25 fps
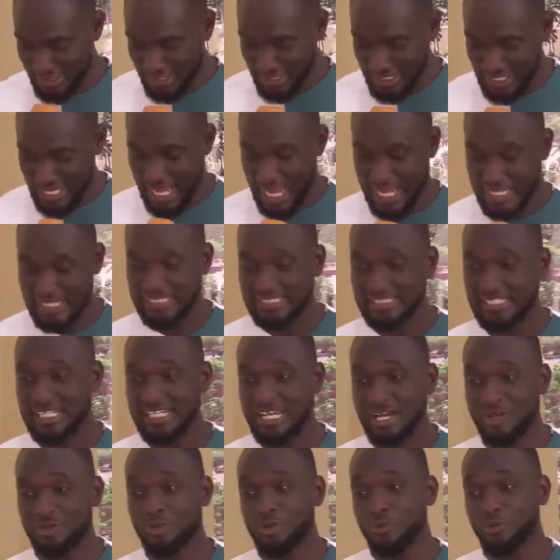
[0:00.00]
I decided
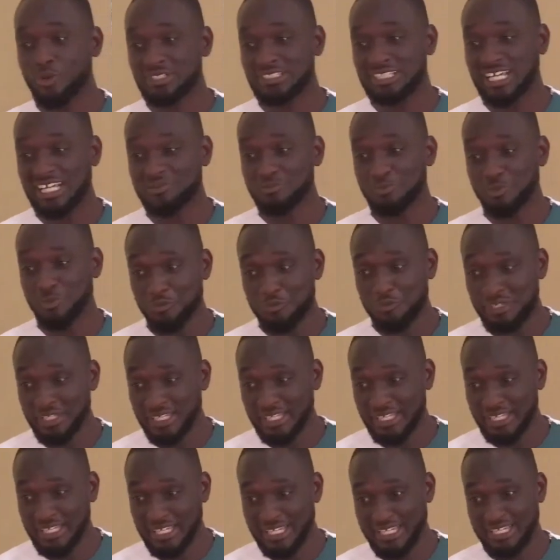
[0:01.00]
I'll not watch that movie
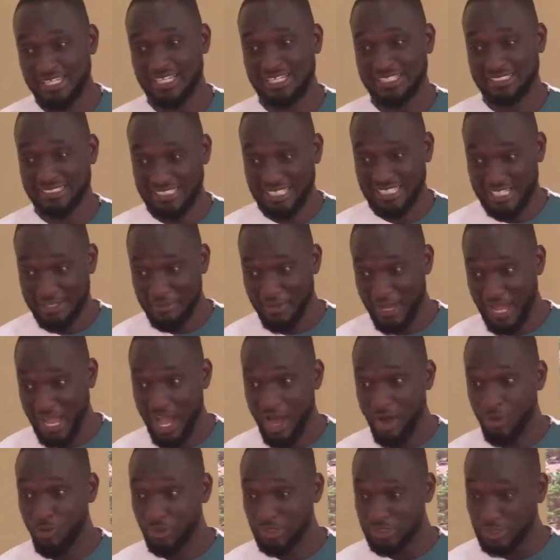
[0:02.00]
in a cinema.
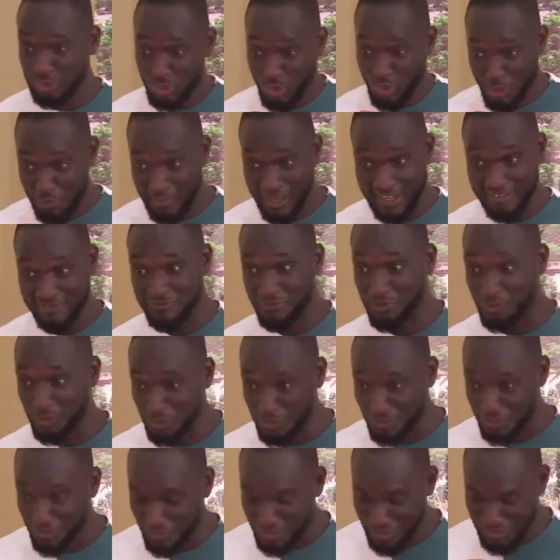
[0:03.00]
I'll watch it on my phone.
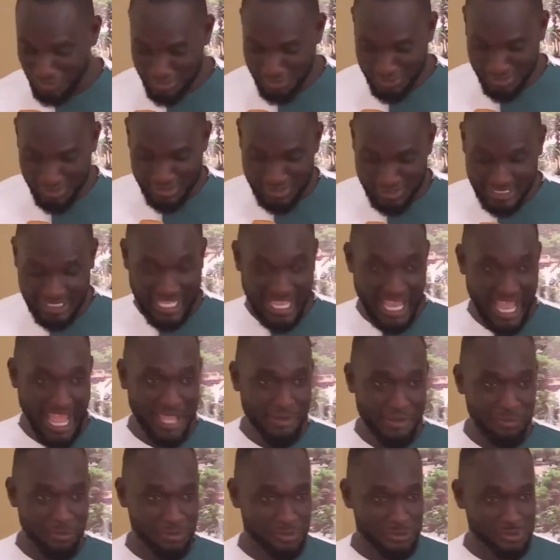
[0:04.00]
The
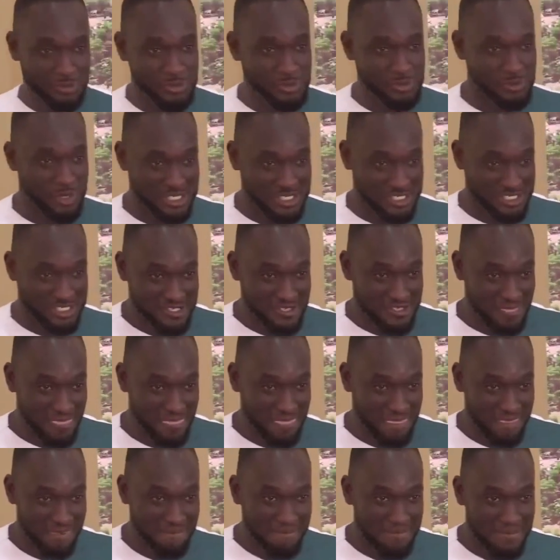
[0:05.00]
hype was too much.
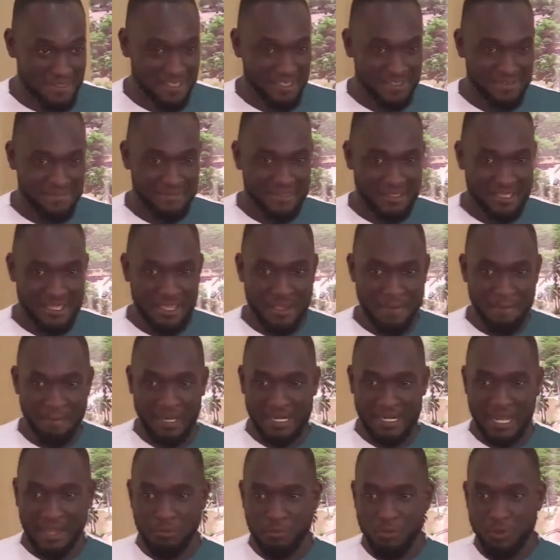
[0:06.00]

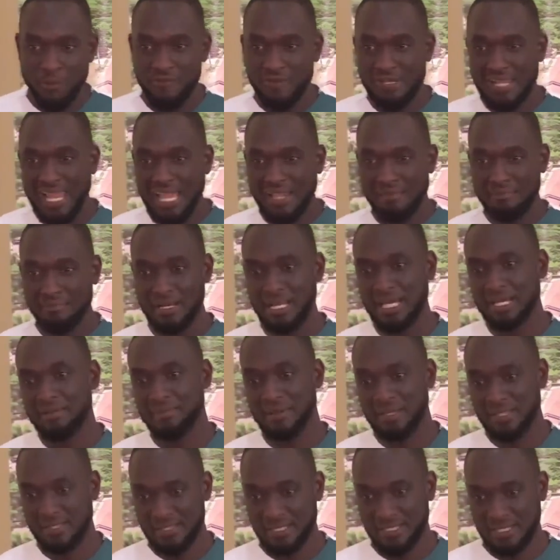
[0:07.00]
But a movie like Black
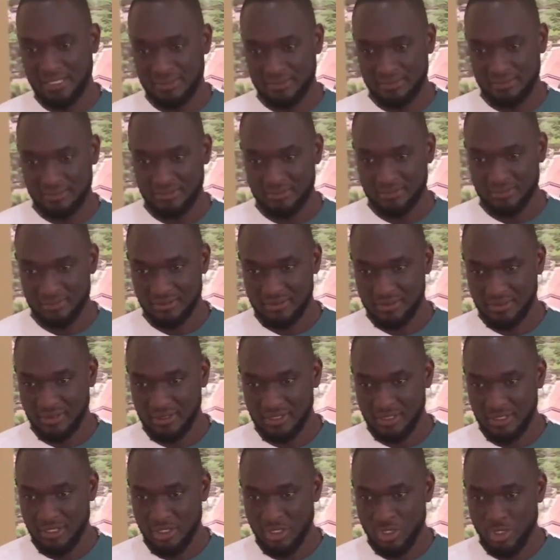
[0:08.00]
Panther,
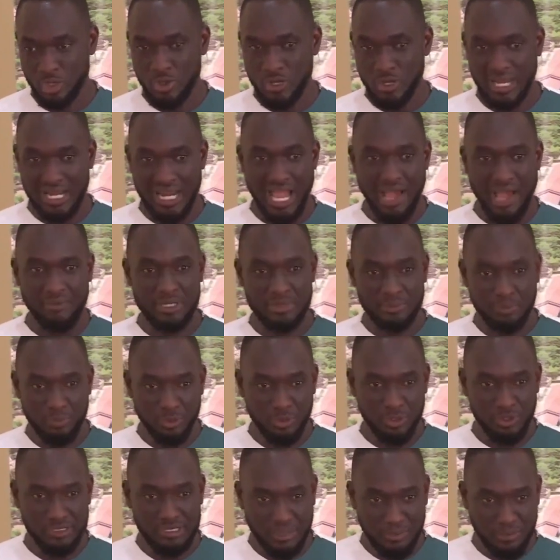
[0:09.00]
look at how it
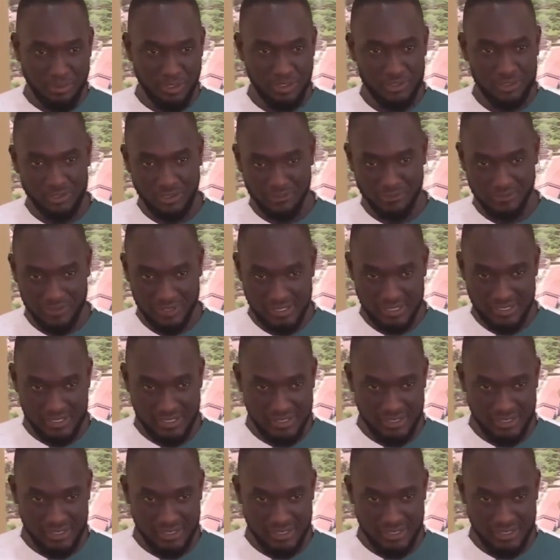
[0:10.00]
broke the box office.